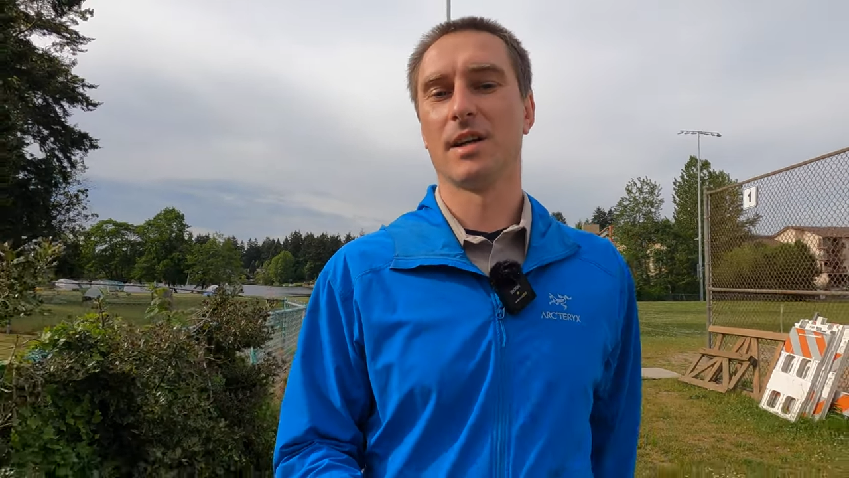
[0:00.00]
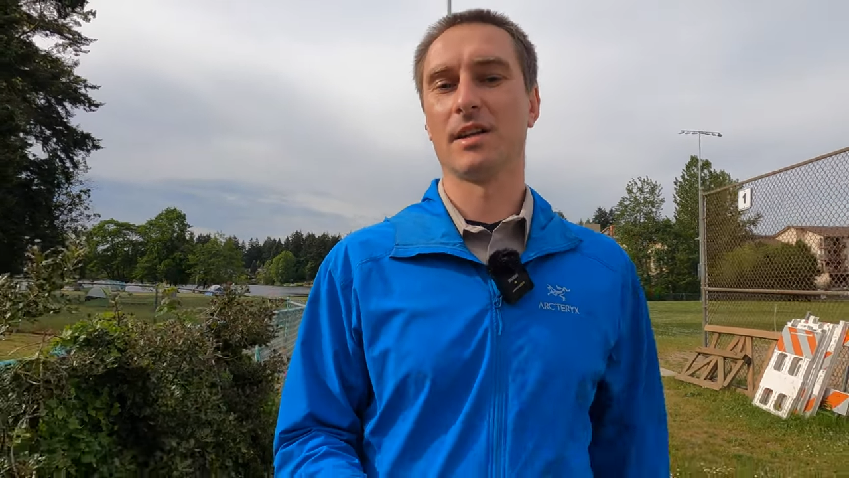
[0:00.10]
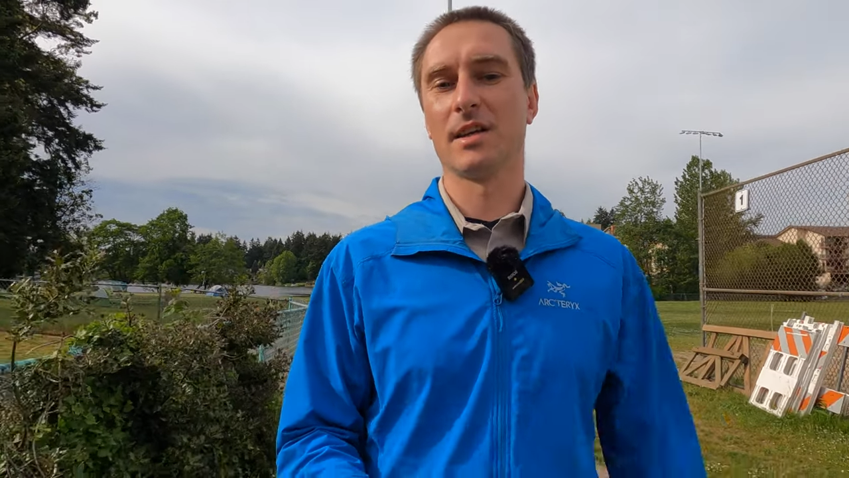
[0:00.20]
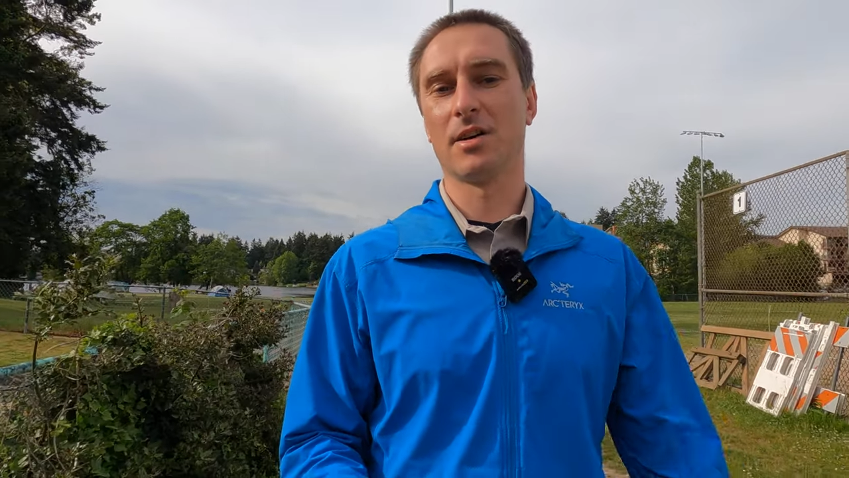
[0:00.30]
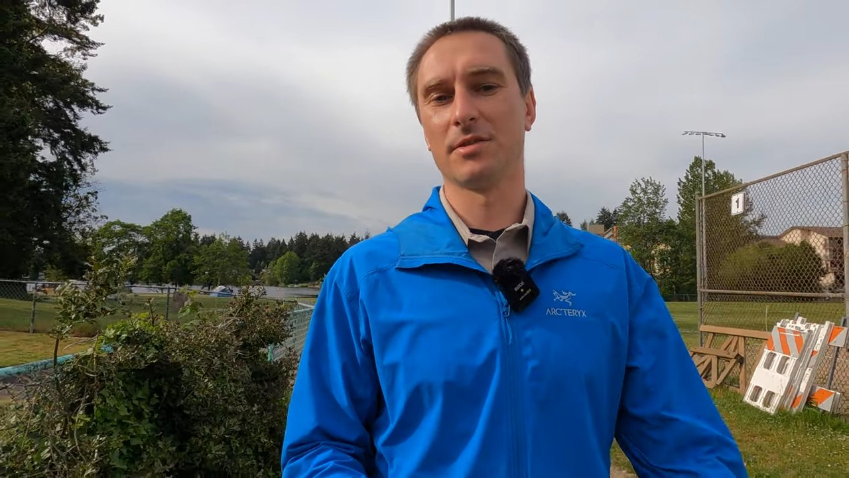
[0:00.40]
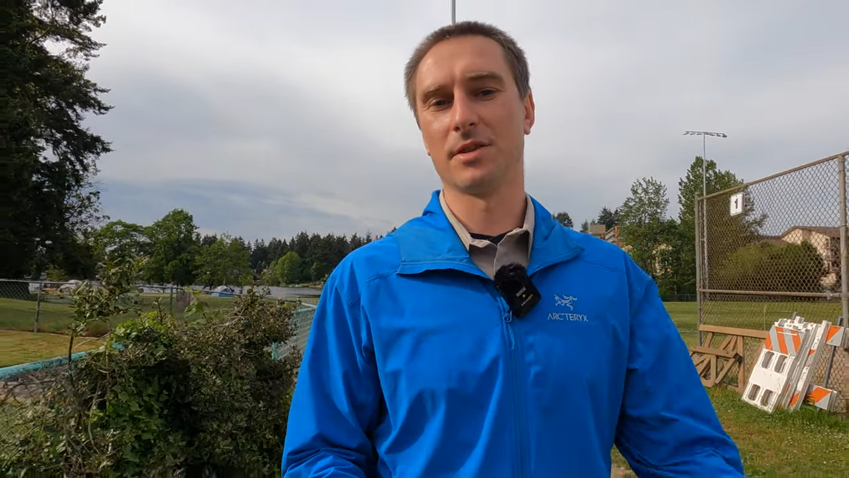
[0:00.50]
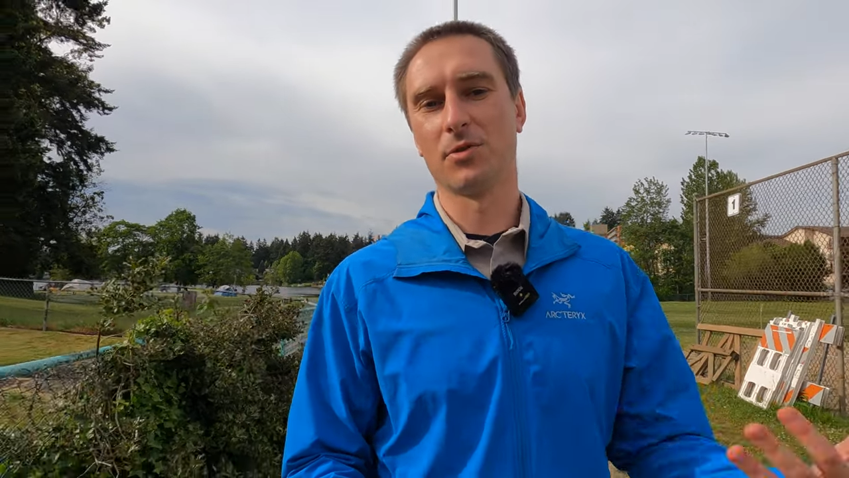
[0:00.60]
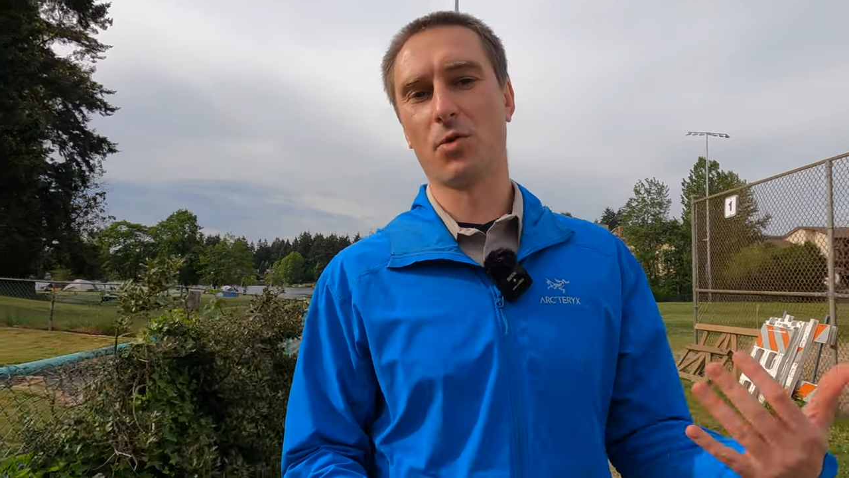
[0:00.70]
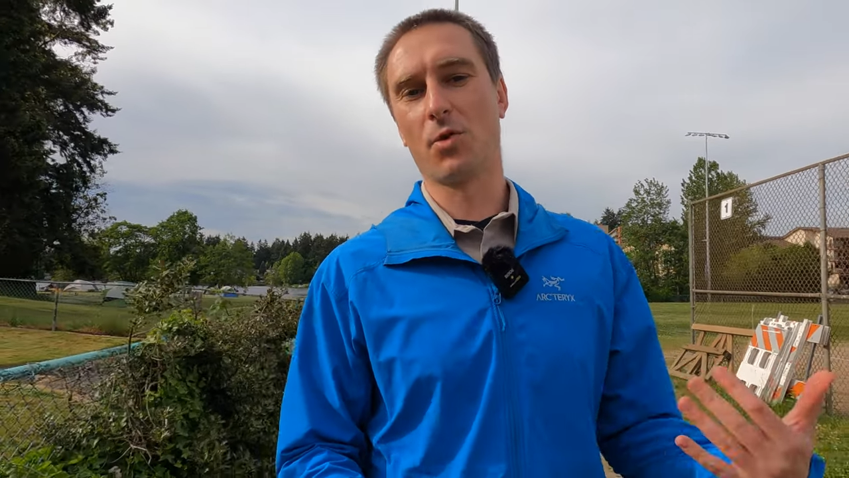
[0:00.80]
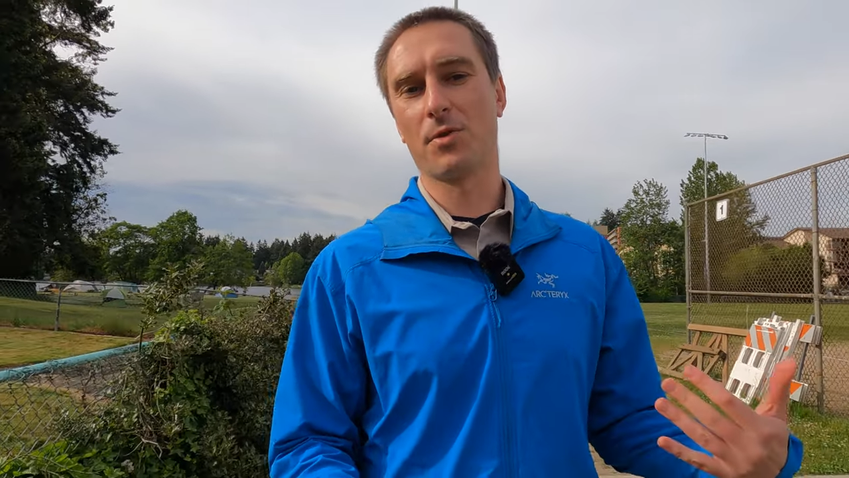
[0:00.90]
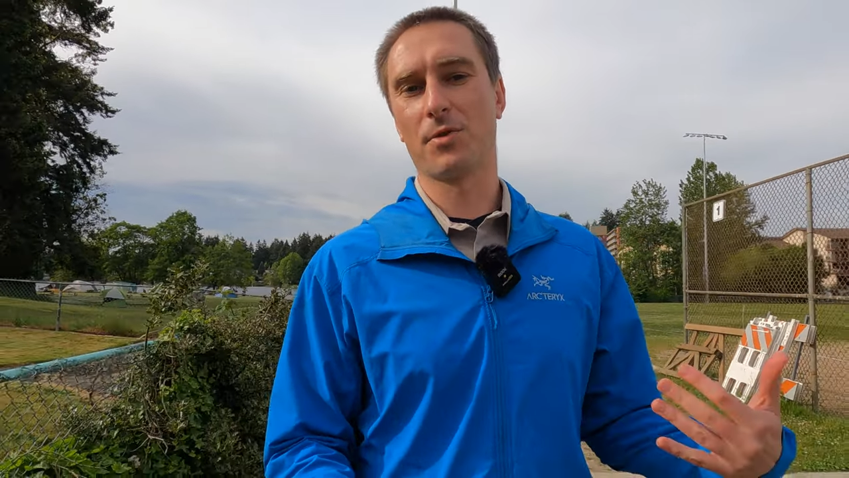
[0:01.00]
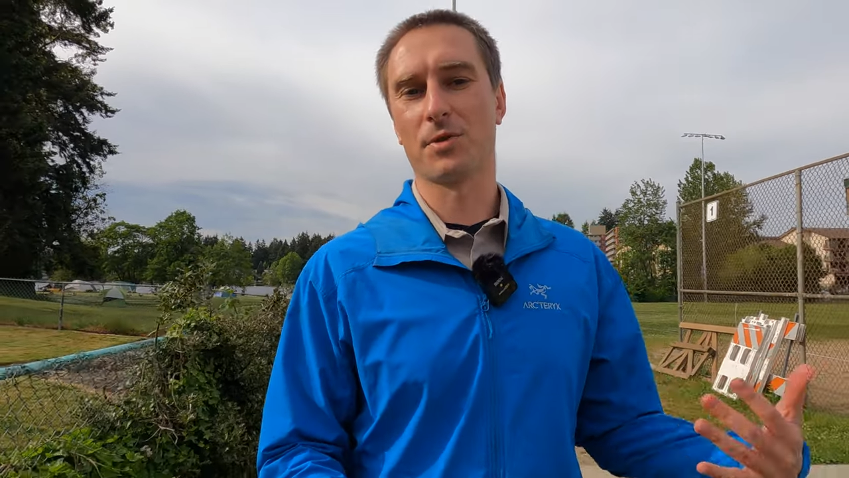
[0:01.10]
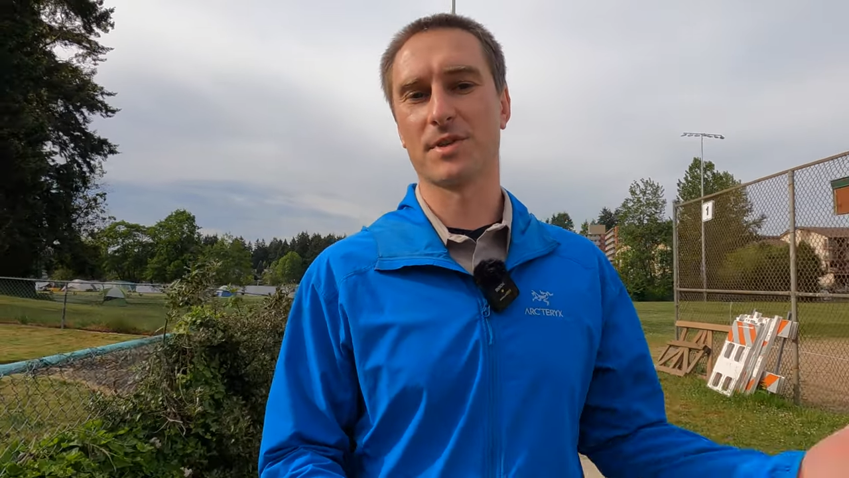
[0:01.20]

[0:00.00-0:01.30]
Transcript: and now they're north or